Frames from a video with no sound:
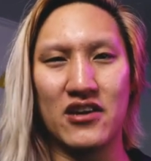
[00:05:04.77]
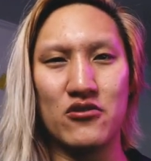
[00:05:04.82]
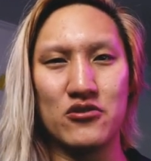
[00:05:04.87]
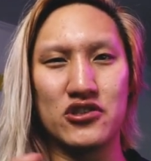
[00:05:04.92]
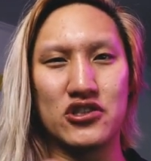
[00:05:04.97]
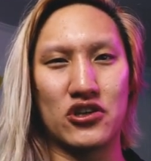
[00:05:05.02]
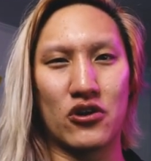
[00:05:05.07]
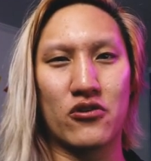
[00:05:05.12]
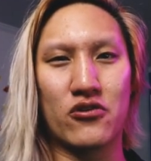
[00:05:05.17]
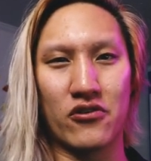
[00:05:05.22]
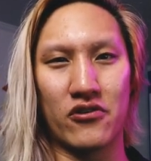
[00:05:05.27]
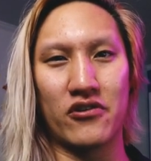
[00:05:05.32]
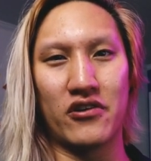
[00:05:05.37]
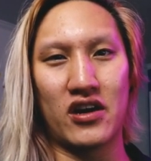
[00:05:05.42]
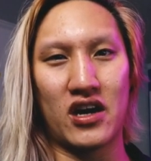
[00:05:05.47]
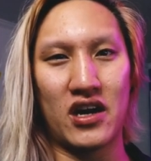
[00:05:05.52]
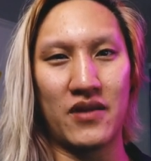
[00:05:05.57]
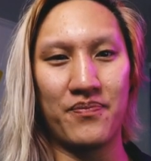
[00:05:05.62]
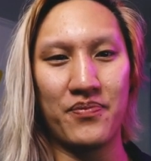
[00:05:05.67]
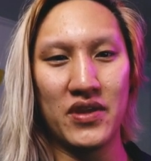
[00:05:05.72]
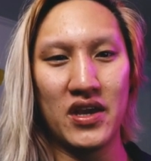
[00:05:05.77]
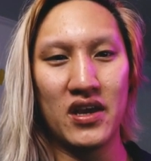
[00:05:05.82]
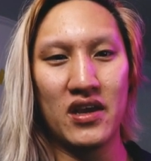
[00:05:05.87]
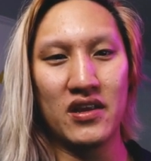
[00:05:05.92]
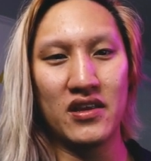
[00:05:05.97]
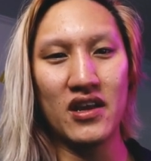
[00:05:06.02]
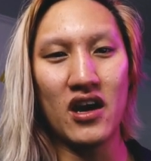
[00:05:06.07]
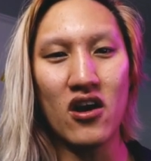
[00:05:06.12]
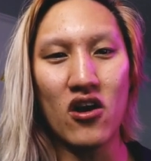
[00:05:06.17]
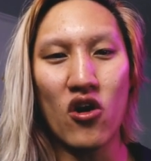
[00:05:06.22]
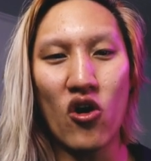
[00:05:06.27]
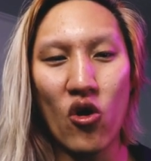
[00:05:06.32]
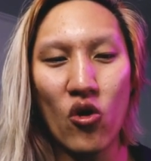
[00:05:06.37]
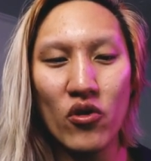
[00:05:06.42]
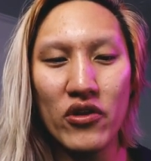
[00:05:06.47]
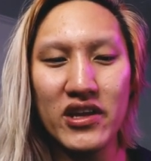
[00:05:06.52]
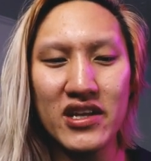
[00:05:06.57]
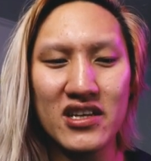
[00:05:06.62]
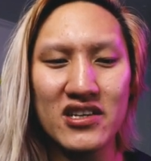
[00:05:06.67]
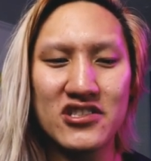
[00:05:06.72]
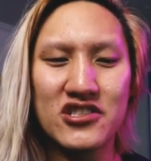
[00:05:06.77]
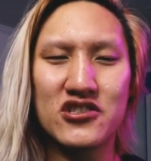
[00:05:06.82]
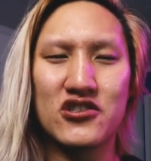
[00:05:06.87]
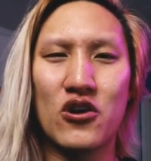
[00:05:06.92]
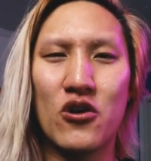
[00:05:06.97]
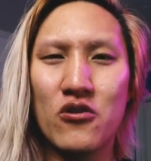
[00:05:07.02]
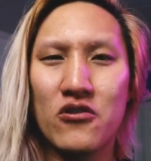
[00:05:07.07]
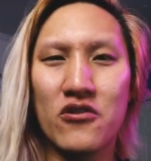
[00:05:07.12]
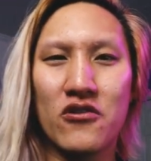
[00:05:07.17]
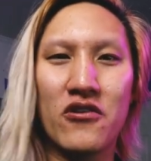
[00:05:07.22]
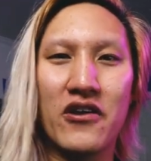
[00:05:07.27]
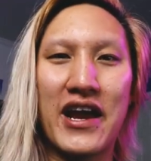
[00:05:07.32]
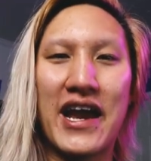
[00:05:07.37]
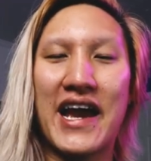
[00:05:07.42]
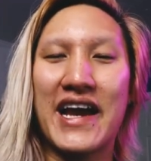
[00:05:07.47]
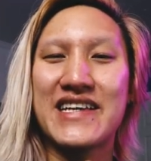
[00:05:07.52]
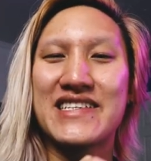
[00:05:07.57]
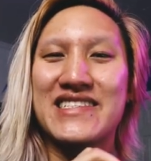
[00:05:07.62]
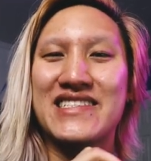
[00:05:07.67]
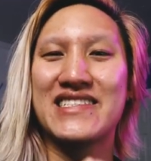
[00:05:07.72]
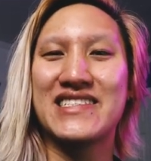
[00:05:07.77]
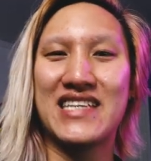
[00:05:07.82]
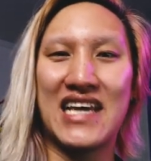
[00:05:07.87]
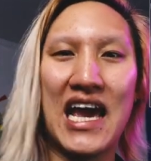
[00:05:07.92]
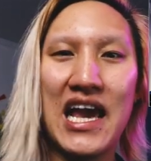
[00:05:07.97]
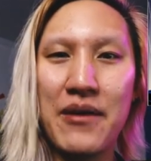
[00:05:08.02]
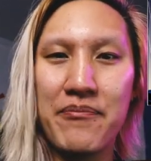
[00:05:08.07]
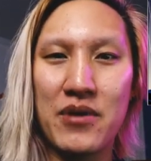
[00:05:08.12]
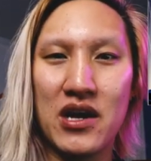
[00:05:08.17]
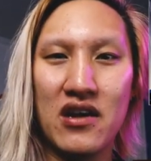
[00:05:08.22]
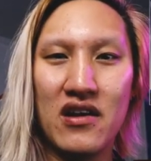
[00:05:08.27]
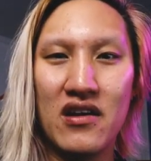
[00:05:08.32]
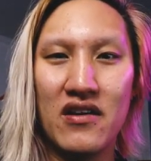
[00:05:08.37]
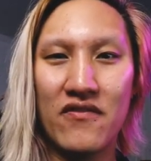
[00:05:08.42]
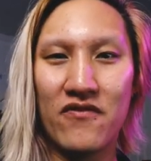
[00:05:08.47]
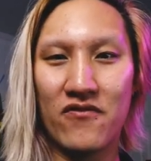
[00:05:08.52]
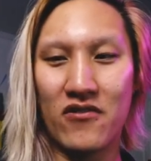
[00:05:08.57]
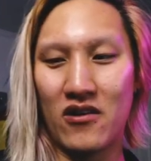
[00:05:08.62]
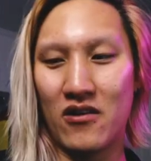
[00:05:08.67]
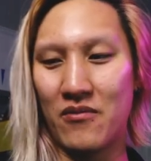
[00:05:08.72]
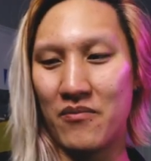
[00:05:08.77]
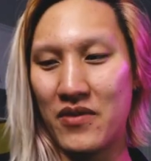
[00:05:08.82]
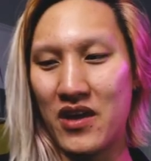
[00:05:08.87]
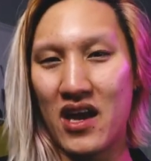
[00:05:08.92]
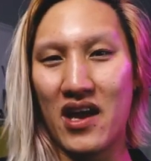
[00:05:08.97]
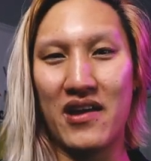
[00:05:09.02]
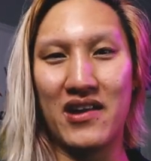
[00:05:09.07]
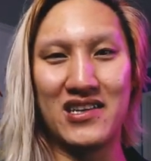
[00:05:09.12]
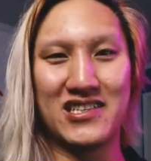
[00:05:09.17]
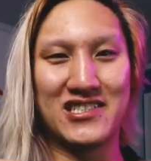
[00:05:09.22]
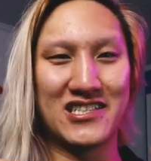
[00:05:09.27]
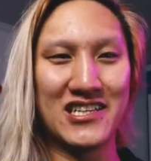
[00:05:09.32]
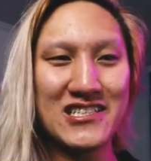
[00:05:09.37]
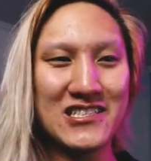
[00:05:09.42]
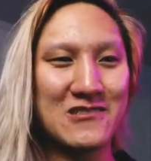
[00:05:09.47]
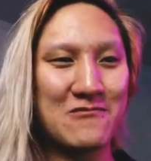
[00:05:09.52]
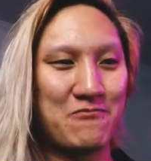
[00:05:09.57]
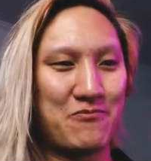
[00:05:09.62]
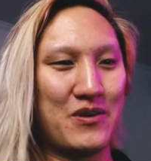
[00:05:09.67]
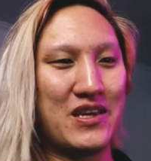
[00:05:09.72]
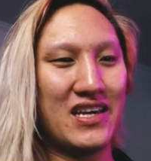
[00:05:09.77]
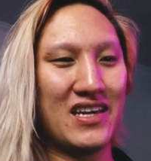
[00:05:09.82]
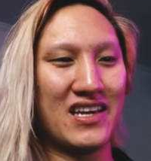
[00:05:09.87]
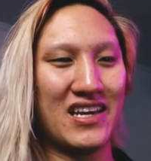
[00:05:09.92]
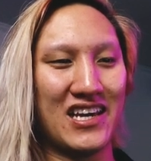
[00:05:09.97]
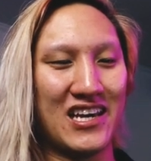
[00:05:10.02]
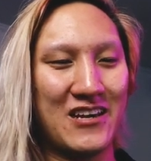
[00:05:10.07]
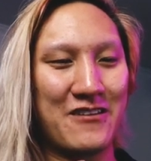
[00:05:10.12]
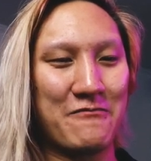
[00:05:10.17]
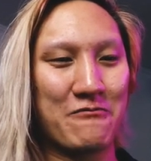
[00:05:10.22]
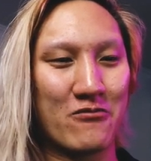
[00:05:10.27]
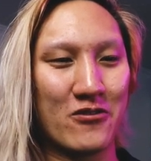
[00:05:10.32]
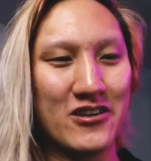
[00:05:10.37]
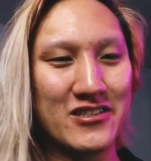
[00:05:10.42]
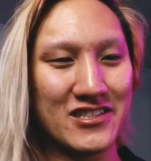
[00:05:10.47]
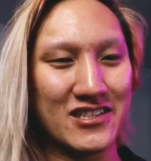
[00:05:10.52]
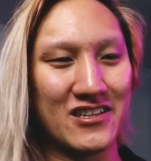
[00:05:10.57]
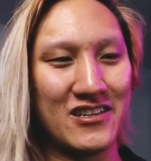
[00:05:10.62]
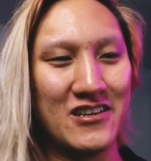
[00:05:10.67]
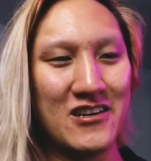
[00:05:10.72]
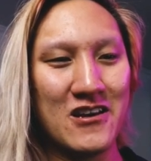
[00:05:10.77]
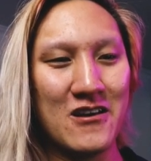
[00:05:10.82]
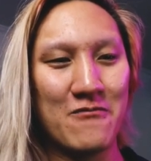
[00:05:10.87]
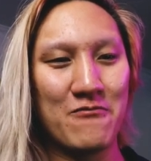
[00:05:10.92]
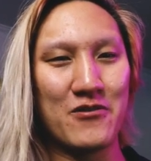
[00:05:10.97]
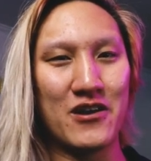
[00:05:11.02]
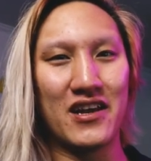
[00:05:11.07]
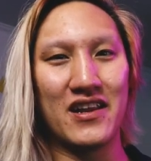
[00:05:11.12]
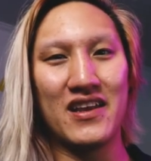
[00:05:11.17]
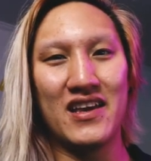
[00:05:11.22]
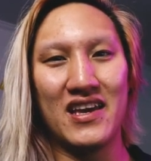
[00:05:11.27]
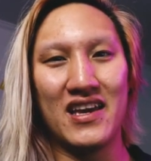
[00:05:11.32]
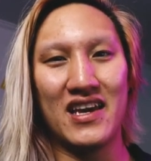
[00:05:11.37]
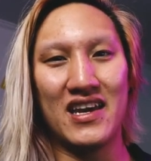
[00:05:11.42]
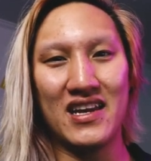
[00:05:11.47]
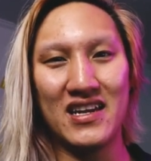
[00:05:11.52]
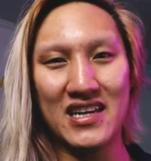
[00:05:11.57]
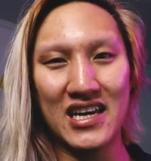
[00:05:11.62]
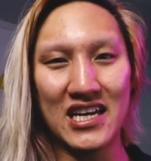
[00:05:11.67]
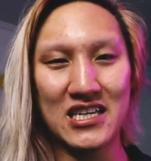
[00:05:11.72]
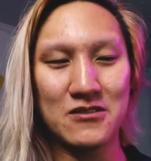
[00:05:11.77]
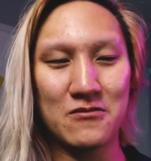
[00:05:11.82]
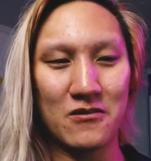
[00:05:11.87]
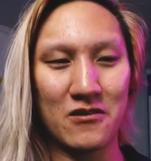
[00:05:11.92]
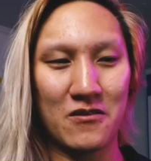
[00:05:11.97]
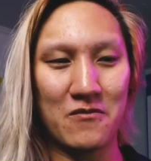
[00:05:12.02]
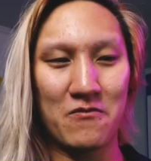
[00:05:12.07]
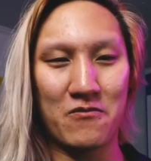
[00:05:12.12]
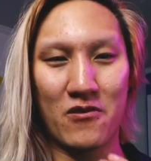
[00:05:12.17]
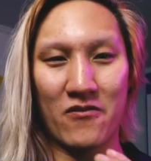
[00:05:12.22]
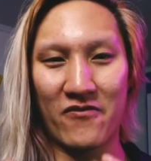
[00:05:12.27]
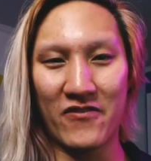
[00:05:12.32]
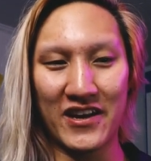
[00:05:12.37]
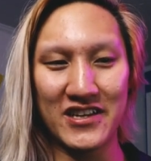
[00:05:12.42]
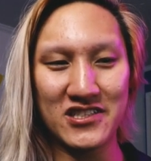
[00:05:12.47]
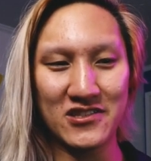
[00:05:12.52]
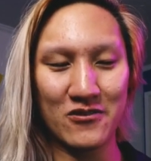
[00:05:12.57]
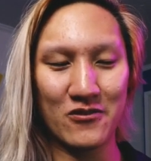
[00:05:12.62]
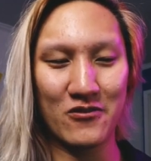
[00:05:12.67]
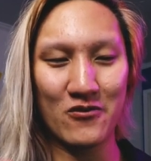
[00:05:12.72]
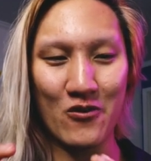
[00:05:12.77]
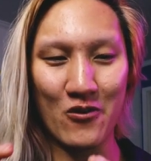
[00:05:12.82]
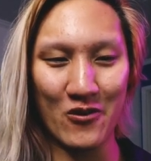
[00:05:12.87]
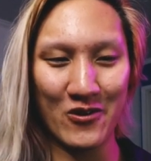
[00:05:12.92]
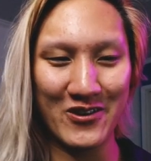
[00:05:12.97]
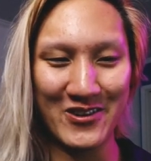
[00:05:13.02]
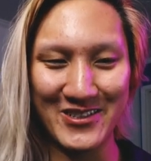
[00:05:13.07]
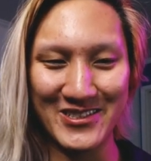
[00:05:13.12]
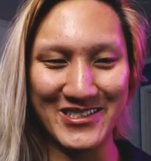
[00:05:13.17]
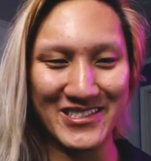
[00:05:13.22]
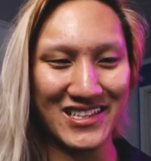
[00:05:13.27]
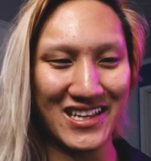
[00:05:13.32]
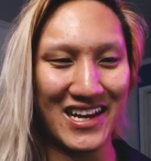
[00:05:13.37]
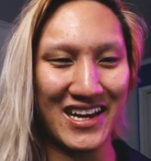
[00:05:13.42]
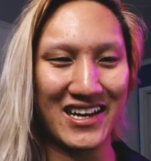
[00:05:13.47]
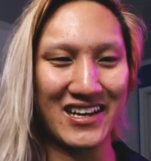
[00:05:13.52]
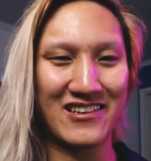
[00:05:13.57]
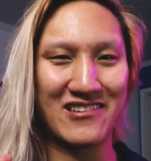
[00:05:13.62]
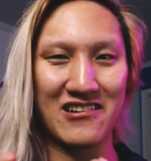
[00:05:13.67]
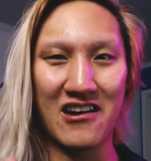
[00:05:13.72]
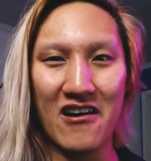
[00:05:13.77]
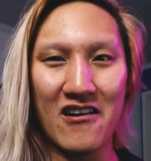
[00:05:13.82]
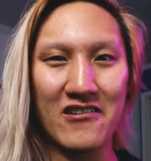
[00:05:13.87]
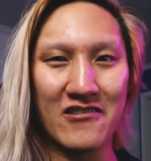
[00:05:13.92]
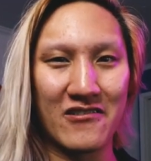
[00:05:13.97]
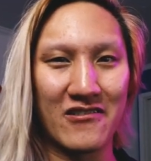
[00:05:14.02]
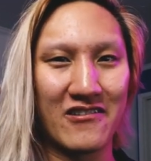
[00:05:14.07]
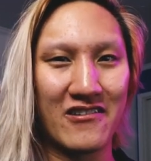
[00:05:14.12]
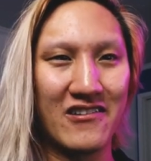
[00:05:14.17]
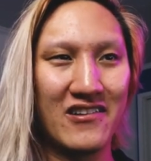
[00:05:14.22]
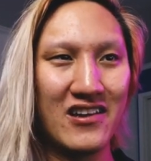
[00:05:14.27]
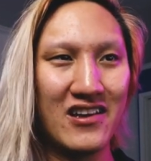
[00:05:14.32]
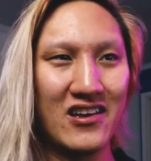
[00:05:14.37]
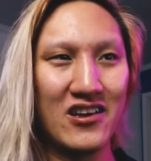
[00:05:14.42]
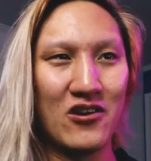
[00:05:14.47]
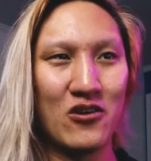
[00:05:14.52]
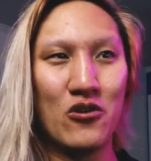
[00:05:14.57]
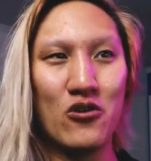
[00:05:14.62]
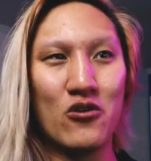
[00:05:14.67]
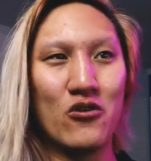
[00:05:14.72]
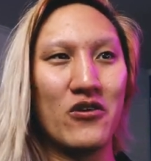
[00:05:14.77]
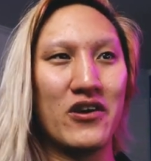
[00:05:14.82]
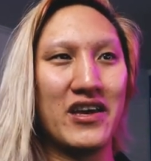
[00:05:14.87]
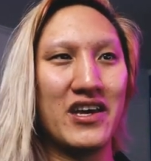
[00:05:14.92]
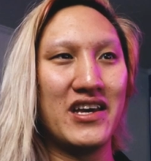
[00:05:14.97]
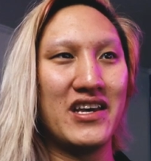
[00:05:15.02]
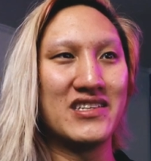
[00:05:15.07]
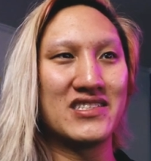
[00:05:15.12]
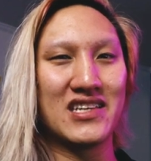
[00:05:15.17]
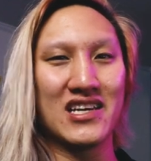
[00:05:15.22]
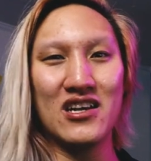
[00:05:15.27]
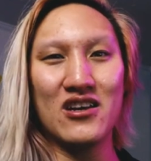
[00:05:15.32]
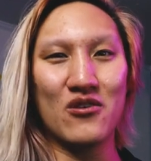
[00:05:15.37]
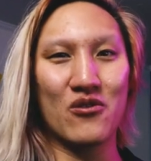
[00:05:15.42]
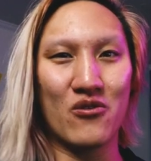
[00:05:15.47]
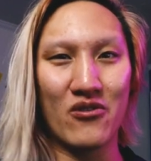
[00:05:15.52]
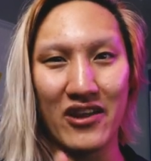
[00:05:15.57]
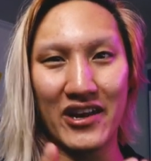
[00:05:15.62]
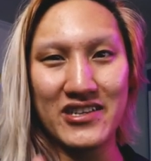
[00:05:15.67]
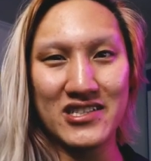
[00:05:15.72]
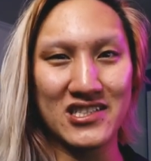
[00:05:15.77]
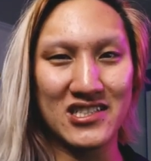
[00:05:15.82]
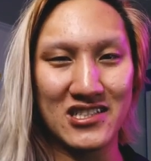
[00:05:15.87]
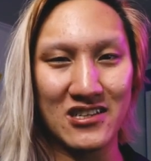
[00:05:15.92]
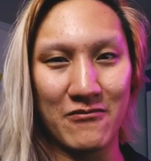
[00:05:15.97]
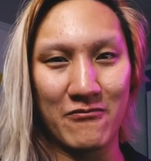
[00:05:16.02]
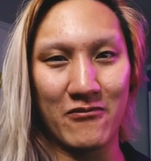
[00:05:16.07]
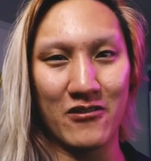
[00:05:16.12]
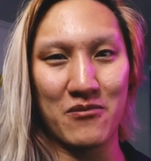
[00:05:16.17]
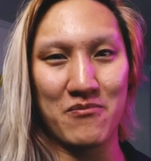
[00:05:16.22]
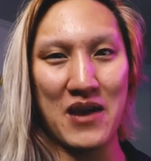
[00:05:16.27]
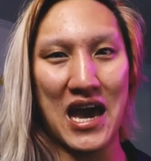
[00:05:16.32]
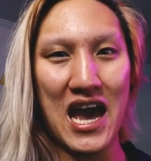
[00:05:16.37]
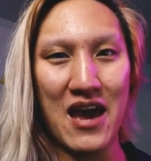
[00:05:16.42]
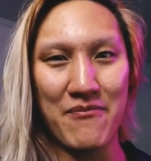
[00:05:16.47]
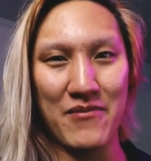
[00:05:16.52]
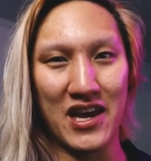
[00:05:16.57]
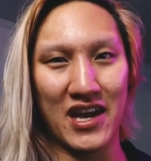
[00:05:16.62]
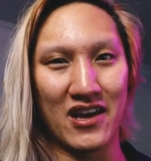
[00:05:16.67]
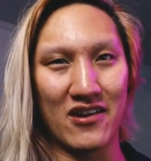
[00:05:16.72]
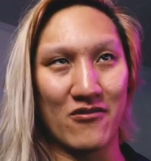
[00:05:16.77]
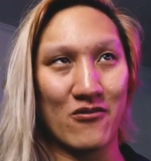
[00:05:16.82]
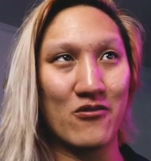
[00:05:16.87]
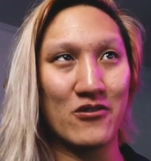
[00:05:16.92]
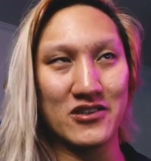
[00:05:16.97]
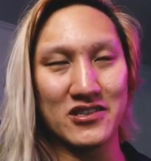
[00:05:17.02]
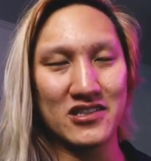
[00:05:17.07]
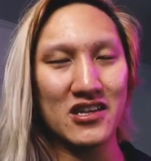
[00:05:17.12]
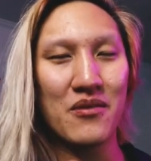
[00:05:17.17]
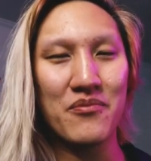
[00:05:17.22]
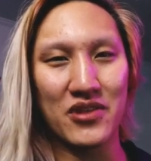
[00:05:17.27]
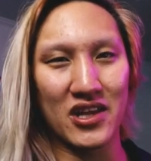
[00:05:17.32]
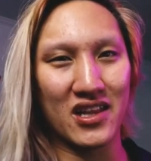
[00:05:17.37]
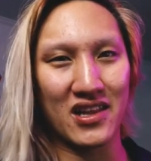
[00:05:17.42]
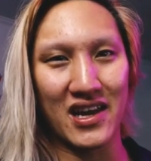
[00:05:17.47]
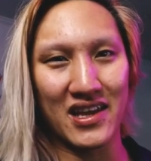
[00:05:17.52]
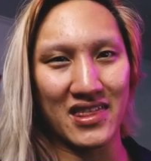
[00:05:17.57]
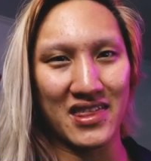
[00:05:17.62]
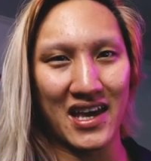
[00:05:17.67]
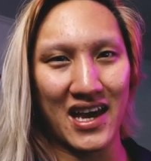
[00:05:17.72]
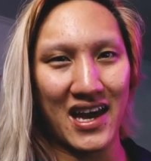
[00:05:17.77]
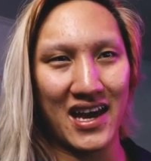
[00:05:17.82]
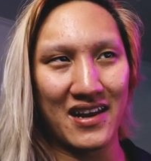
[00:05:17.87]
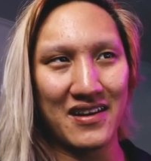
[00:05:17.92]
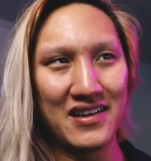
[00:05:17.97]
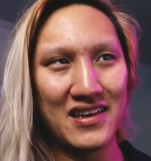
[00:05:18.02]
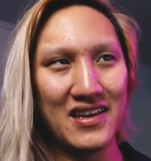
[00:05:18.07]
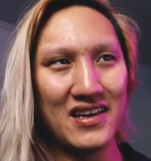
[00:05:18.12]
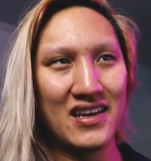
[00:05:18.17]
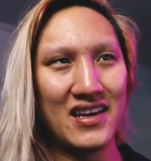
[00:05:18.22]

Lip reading: kills Joker or not. Not only does Joker escape from just being in prison, but he takes Professor Gordon's like daughter, who is in a relationship with Batman or something like that,